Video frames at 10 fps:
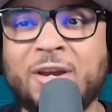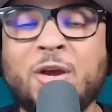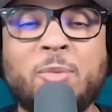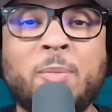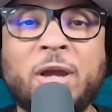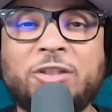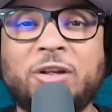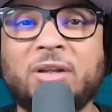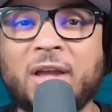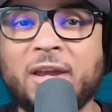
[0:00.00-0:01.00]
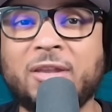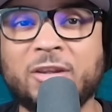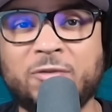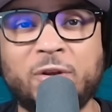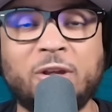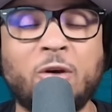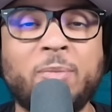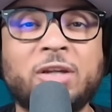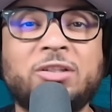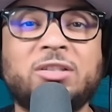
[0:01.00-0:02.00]
But make sure you like this video.
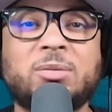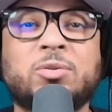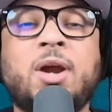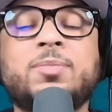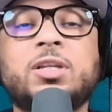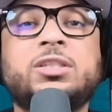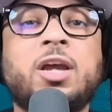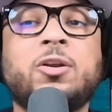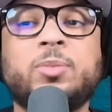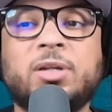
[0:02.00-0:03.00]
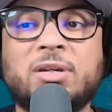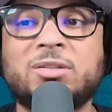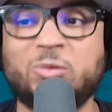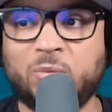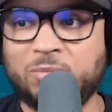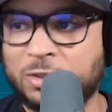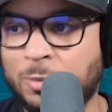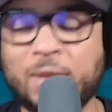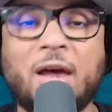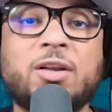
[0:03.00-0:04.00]
Make sure you subscribe to the channel because there's
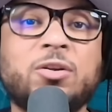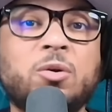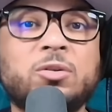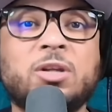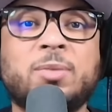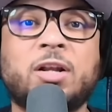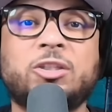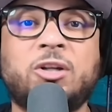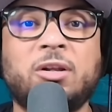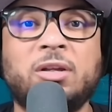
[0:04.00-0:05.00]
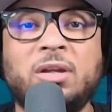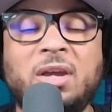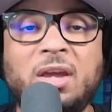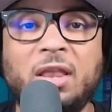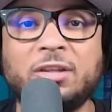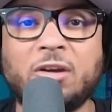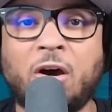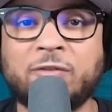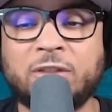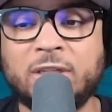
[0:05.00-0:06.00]
going to be a lot of news coming out of Charlotte this
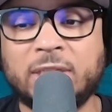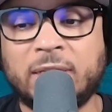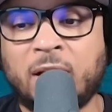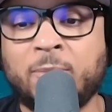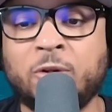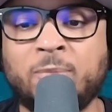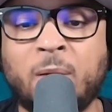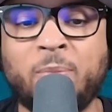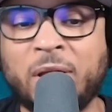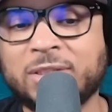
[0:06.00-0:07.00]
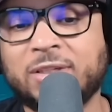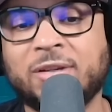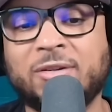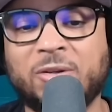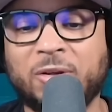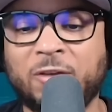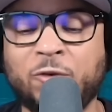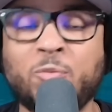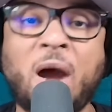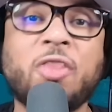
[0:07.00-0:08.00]
offseason. And I'm going to do my best to give
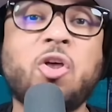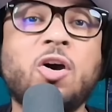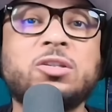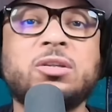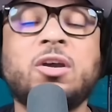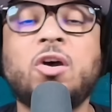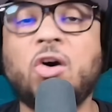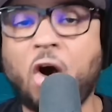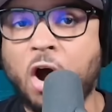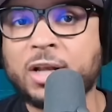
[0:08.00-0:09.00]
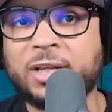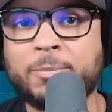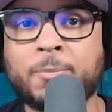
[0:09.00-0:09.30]
you my thoughts on it